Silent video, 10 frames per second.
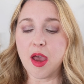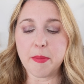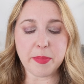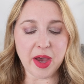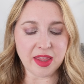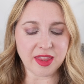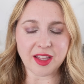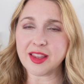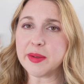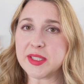But
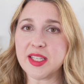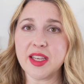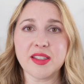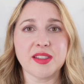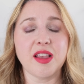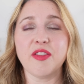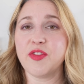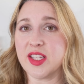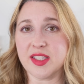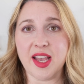the lipsticks,
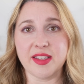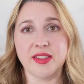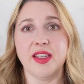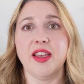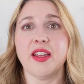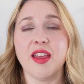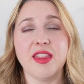fantastic.